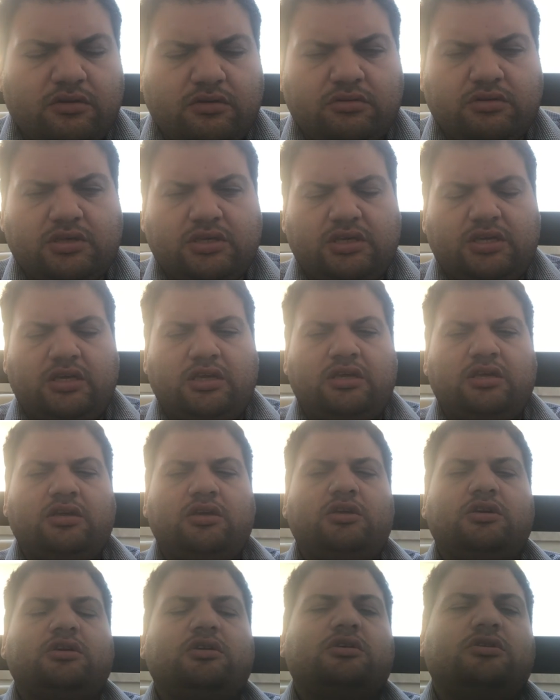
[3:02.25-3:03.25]
Okay,
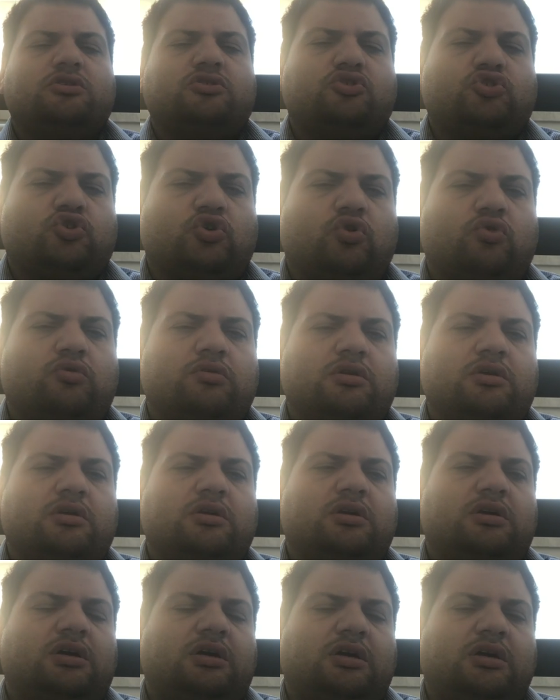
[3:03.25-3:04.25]
so
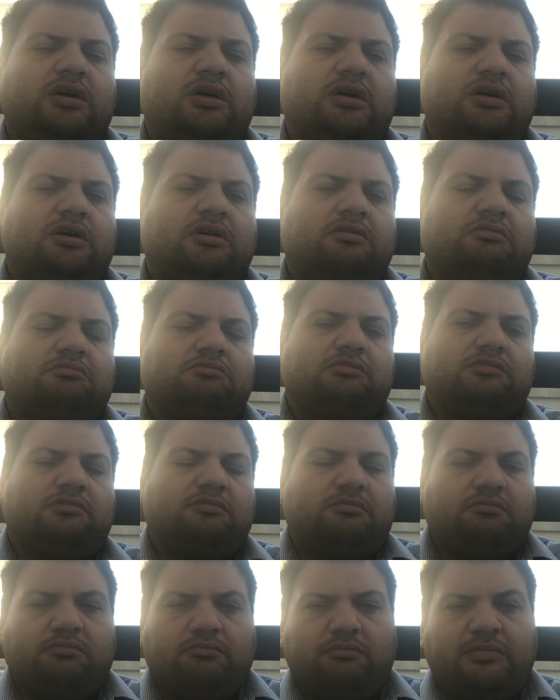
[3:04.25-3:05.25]
uh,
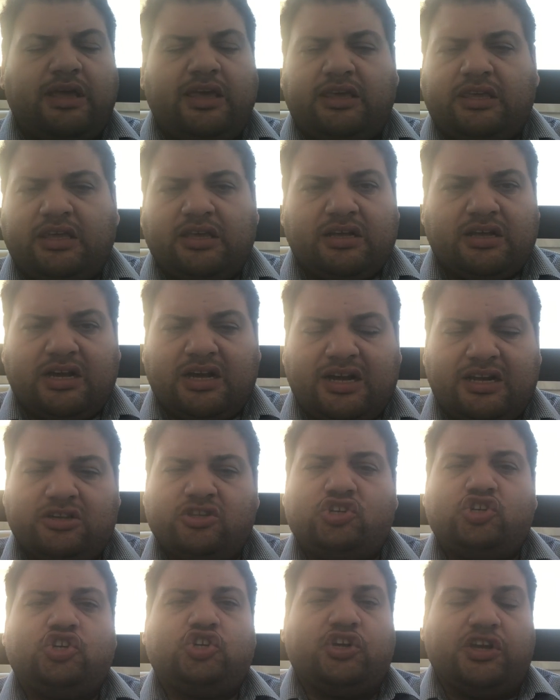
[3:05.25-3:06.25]
make a
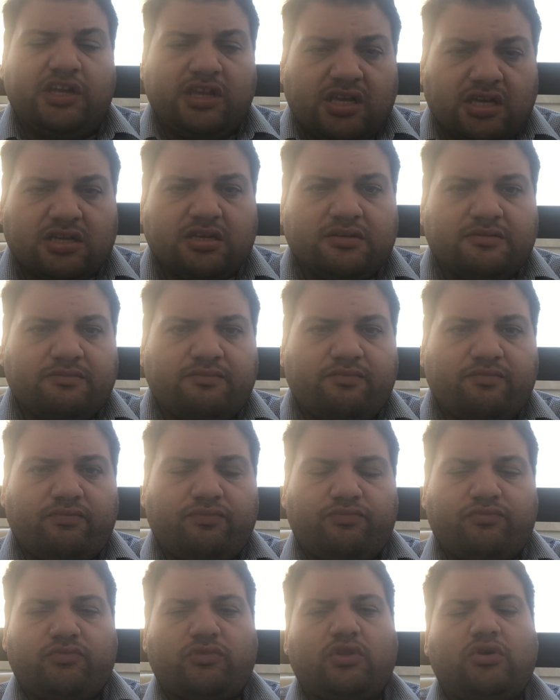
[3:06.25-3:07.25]
handshake
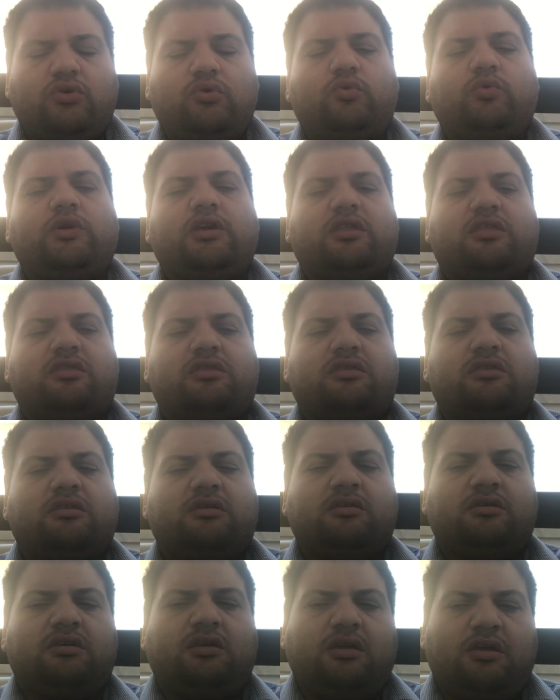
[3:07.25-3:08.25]
with
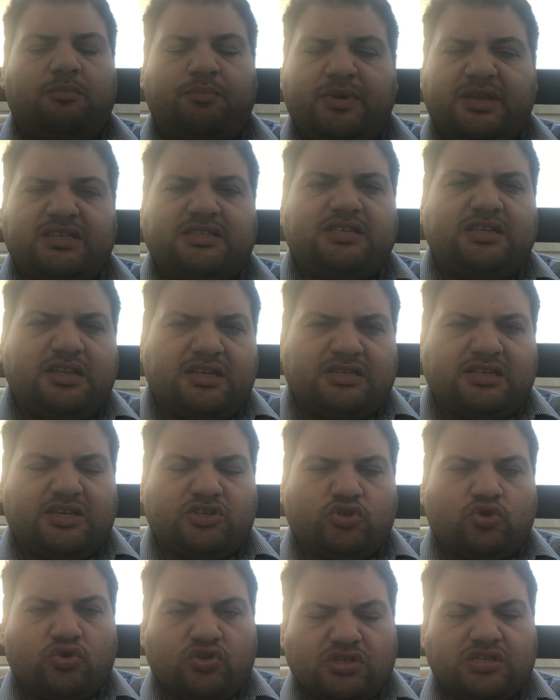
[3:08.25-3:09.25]
a business
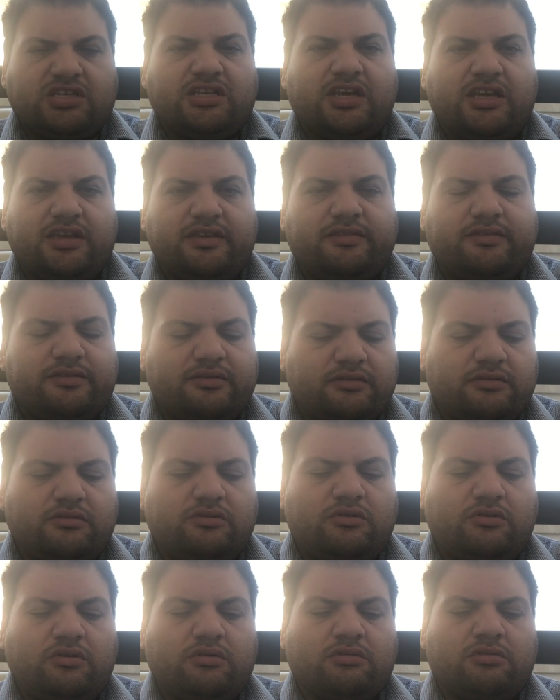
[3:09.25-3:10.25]
associate
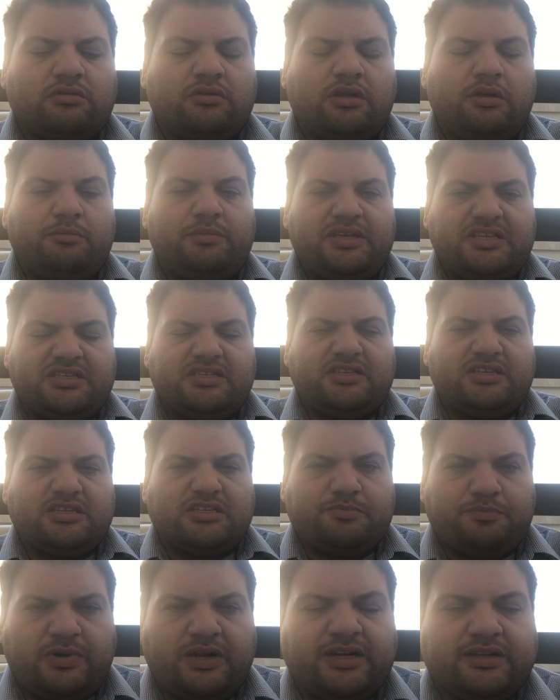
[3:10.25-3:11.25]
or a
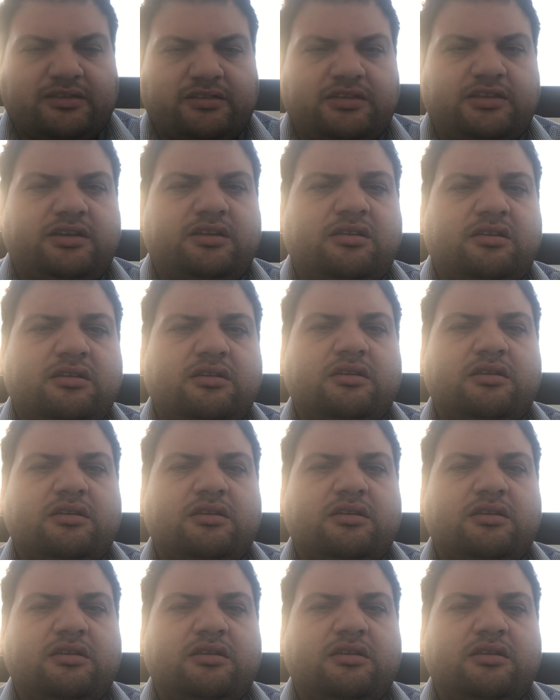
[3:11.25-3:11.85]
business partner